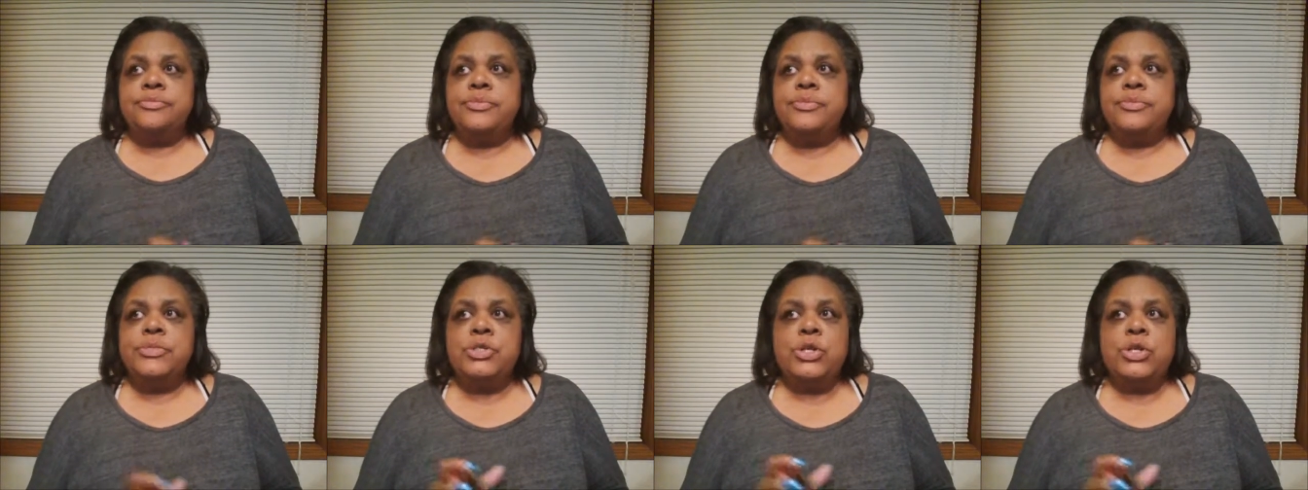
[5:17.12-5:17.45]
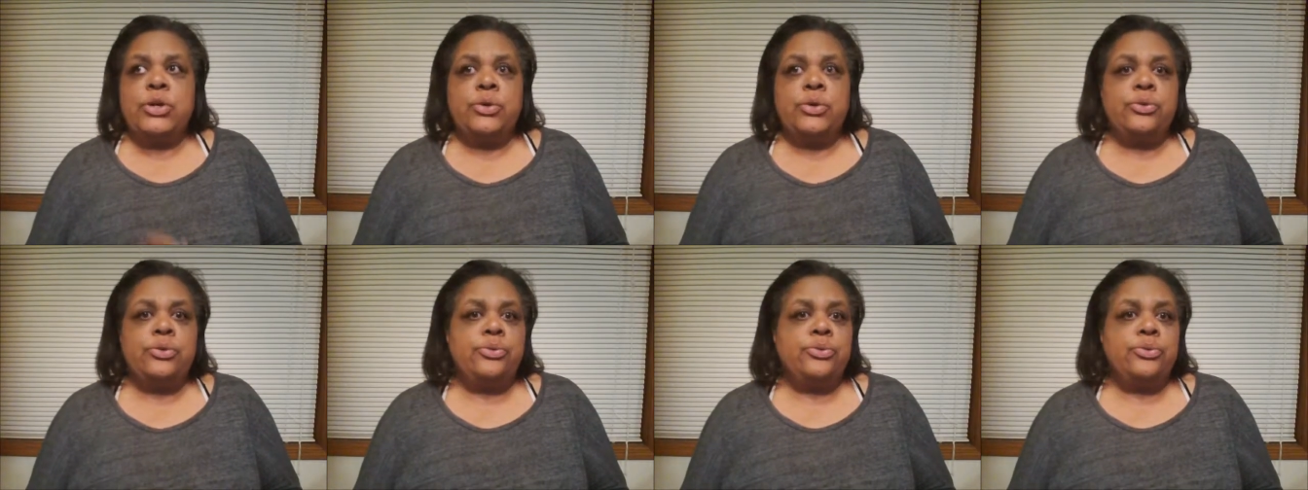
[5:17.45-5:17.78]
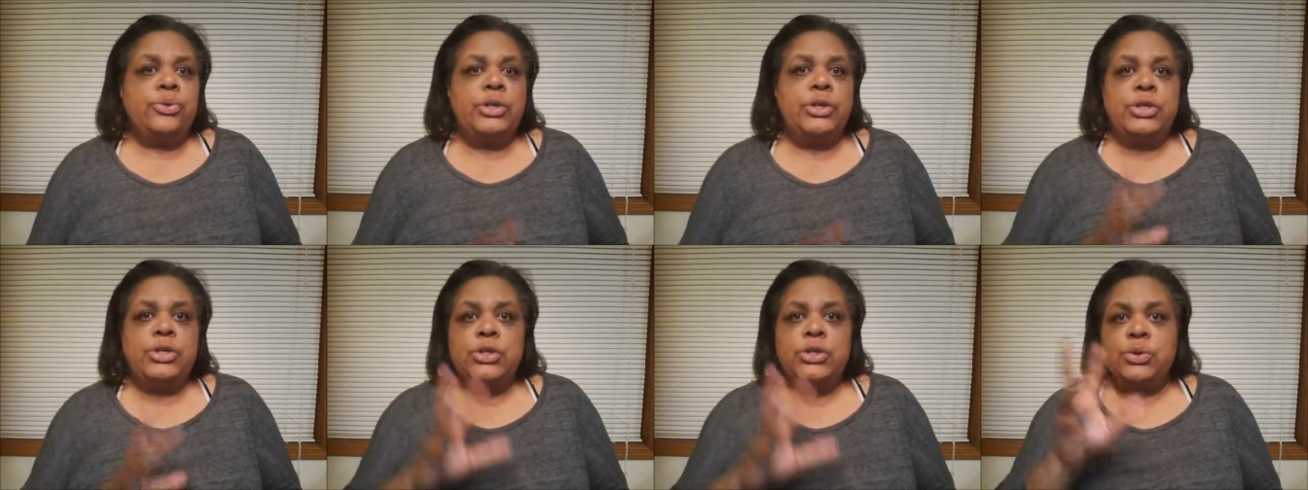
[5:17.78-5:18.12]
you
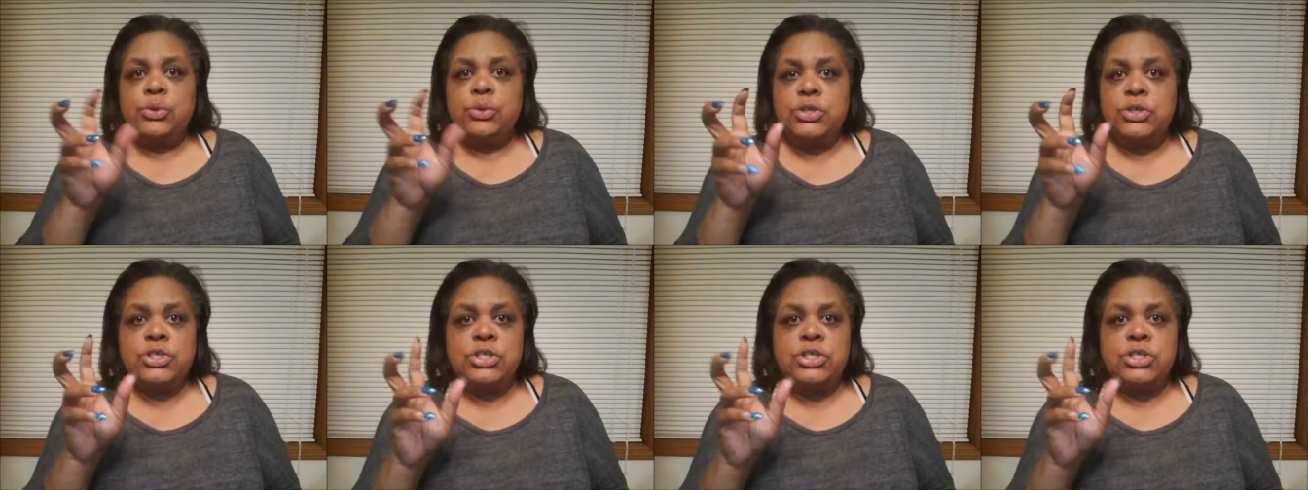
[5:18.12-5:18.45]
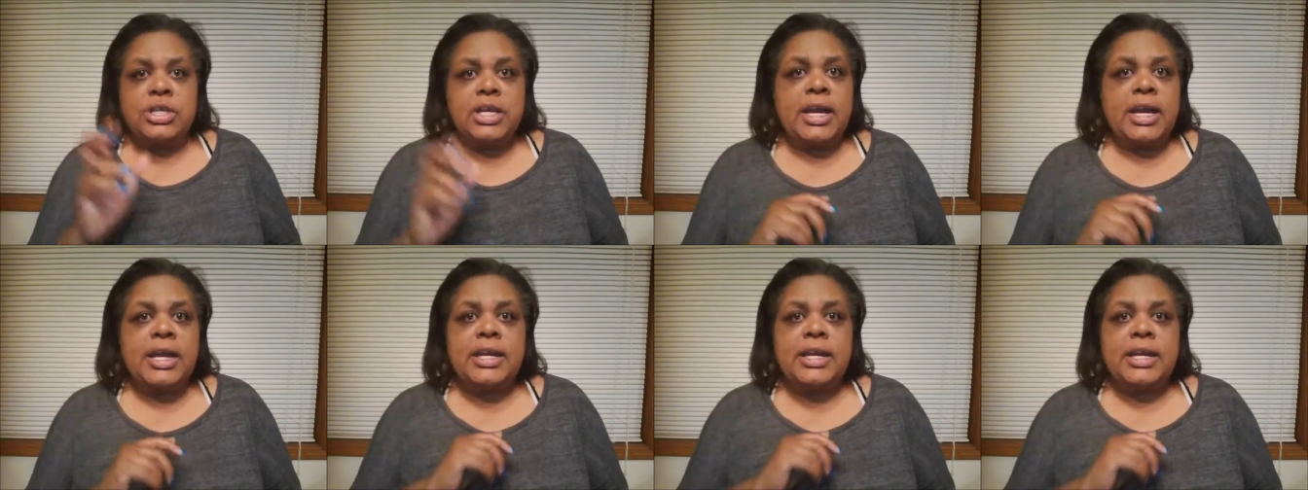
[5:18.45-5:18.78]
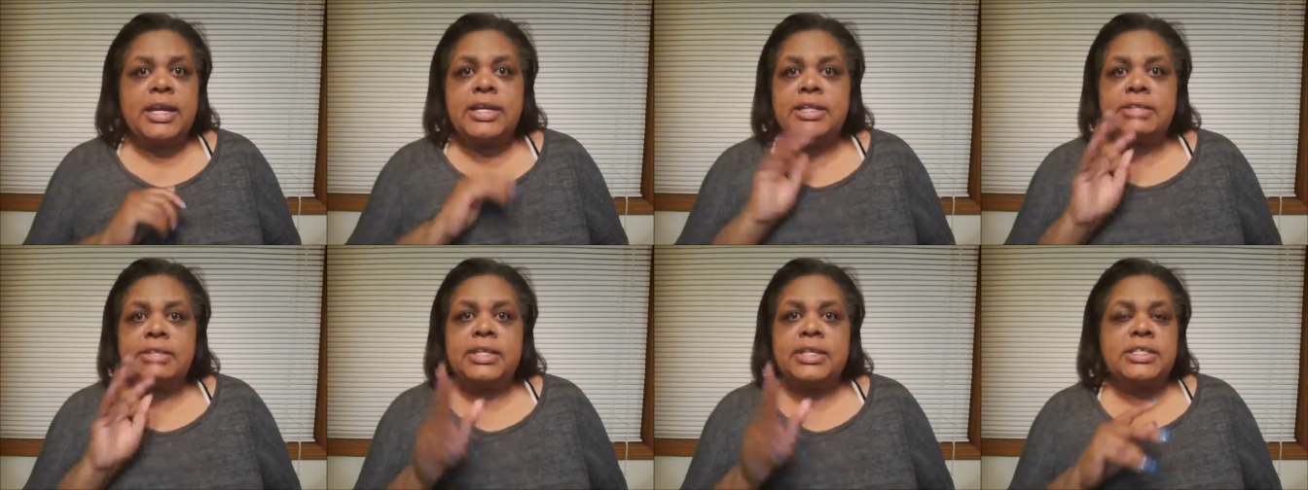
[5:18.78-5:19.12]
know, in
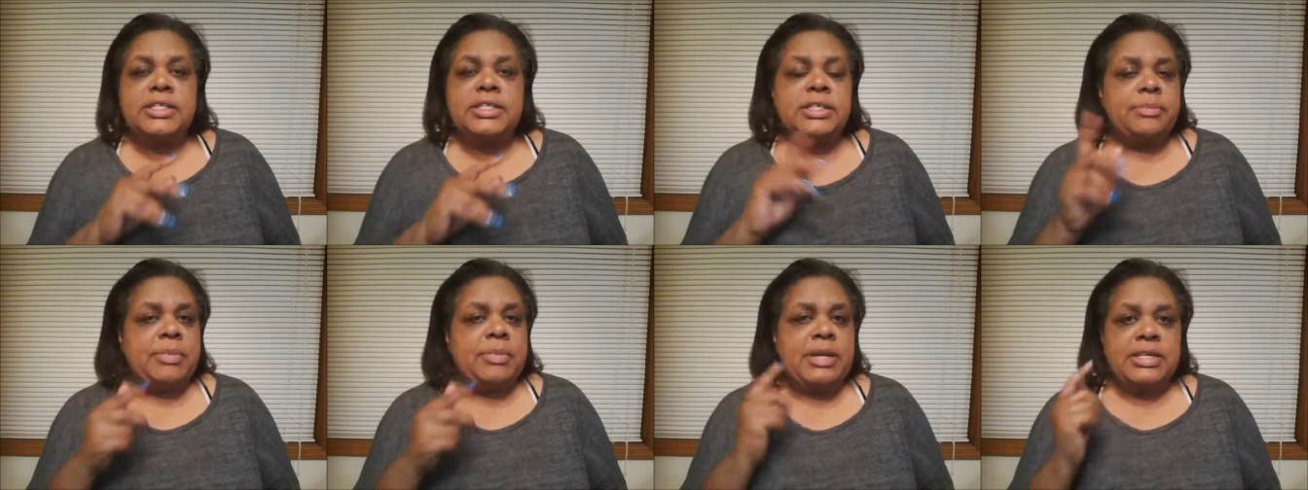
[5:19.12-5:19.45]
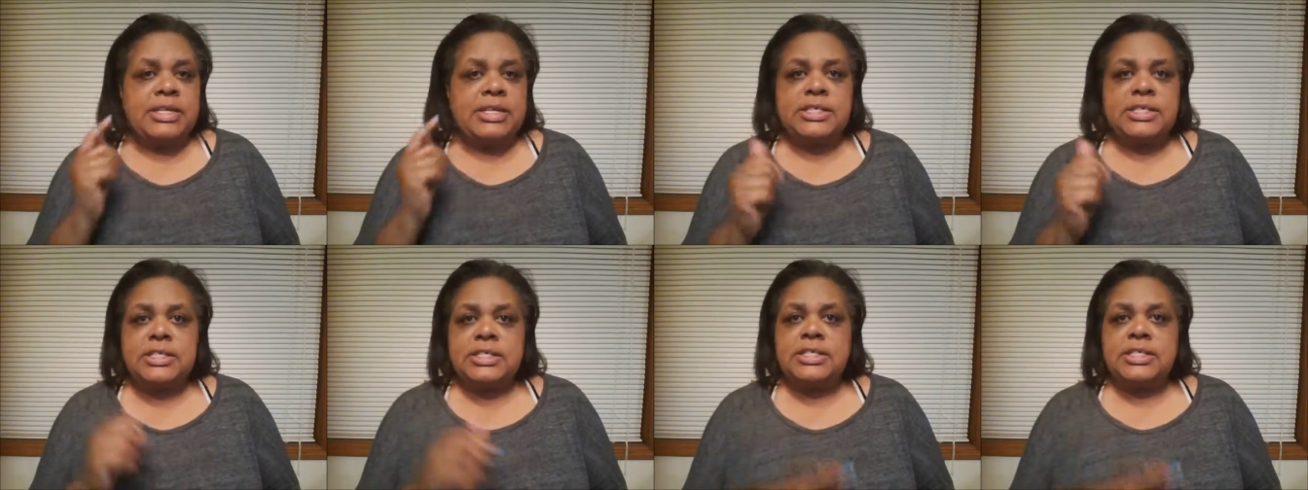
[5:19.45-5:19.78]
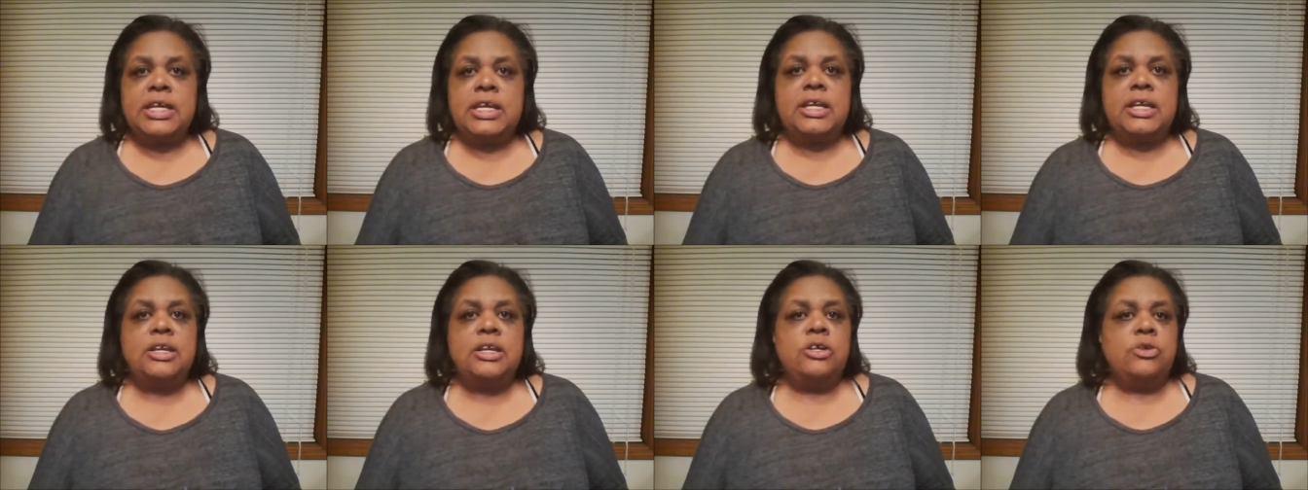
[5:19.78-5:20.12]
Christianity, that's the basic
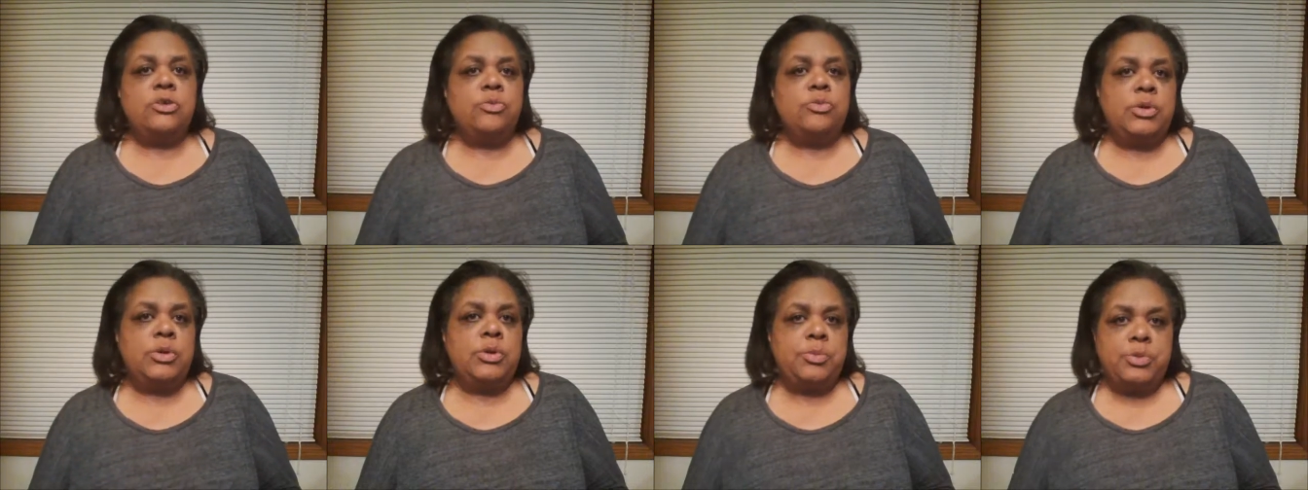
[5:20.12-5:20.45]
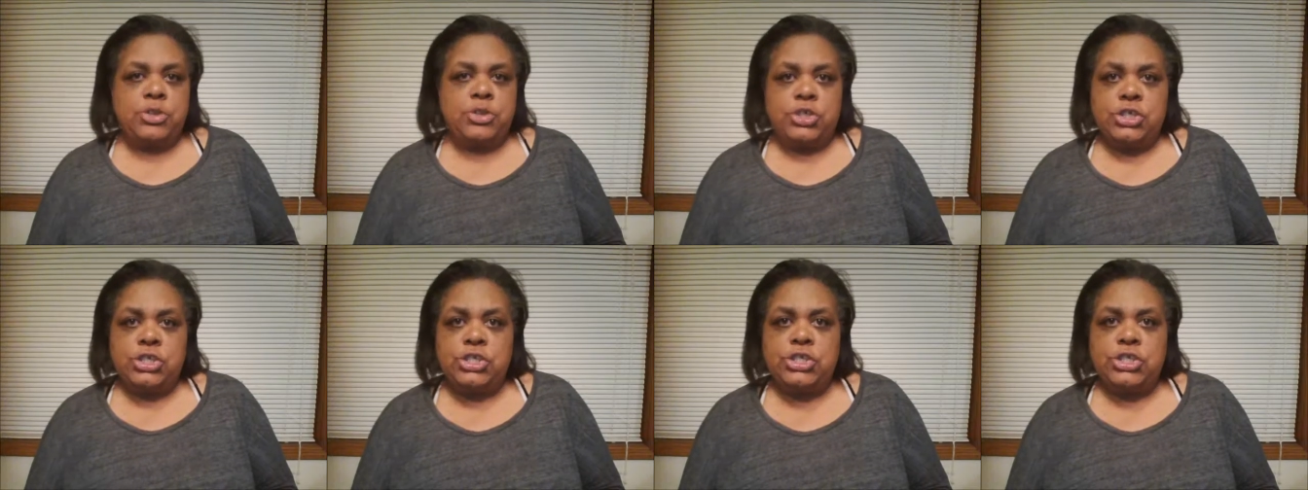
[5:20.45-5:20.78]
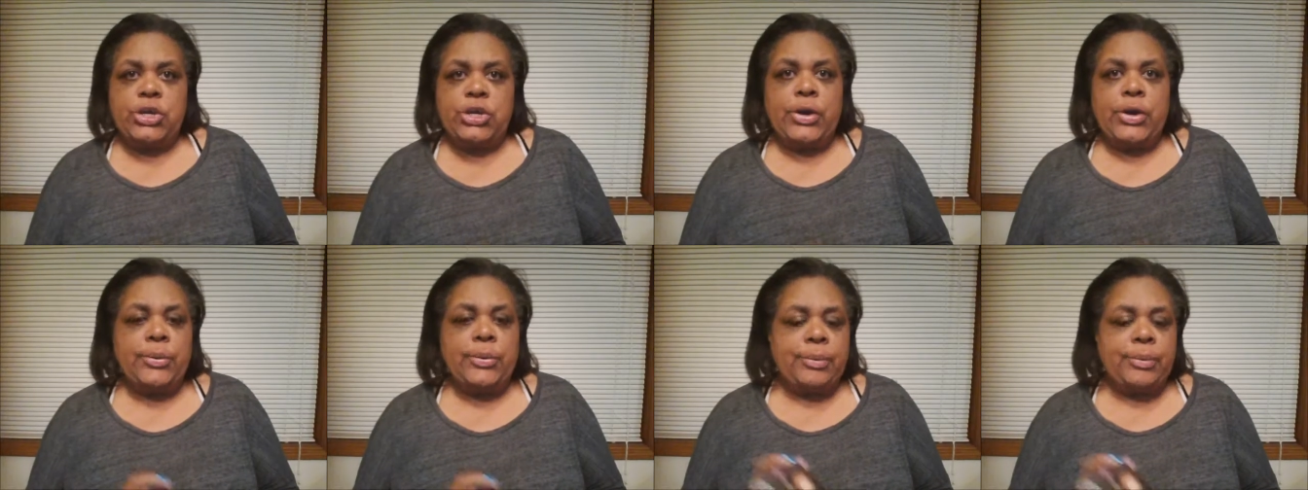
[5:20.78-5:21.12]
tenet. You reap what you
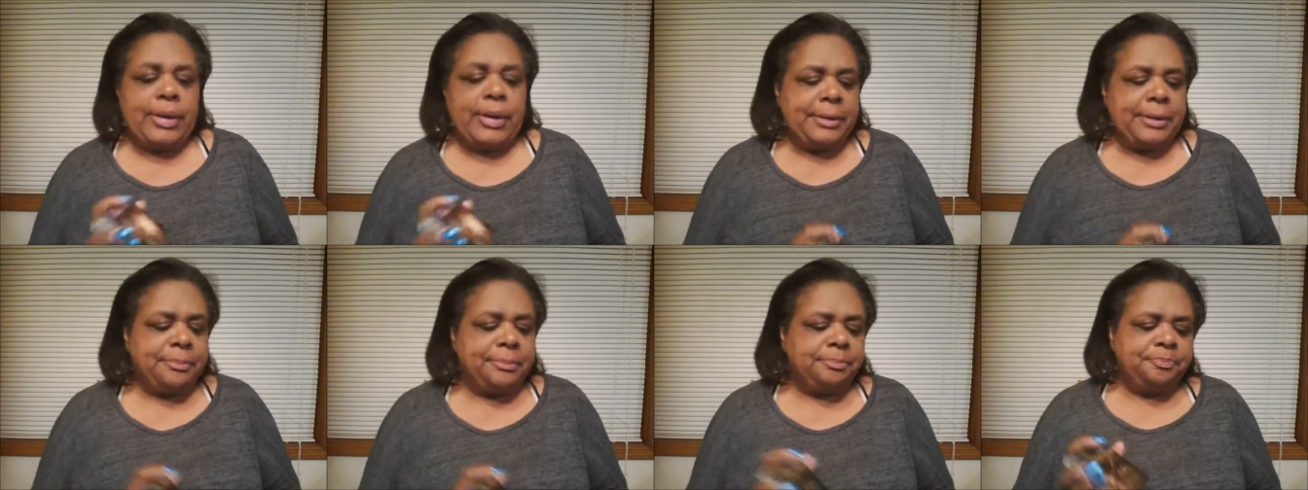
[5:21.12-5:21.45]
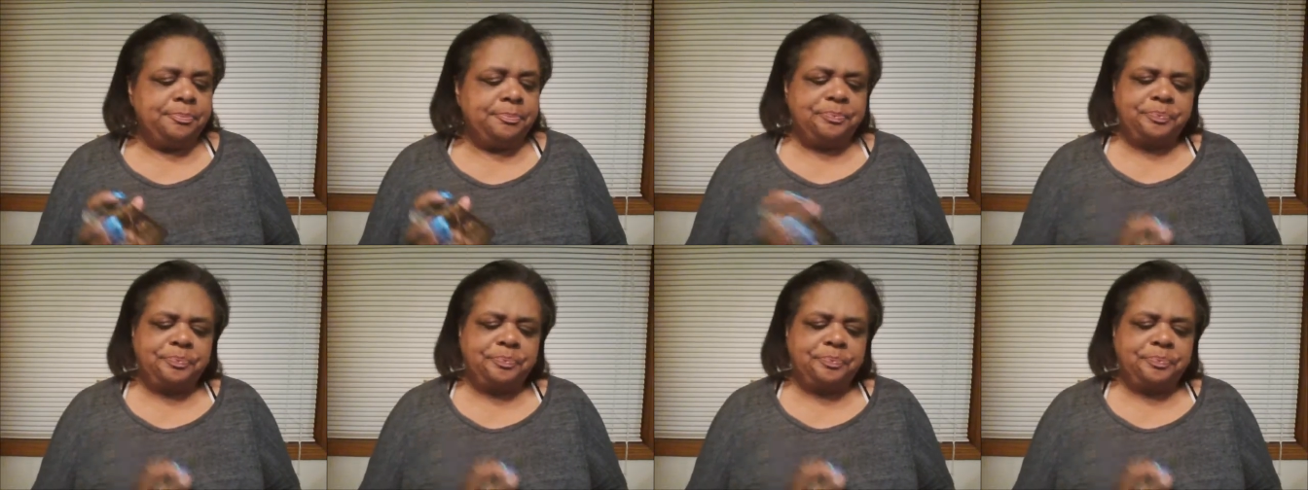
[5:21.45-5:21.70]
sow, right?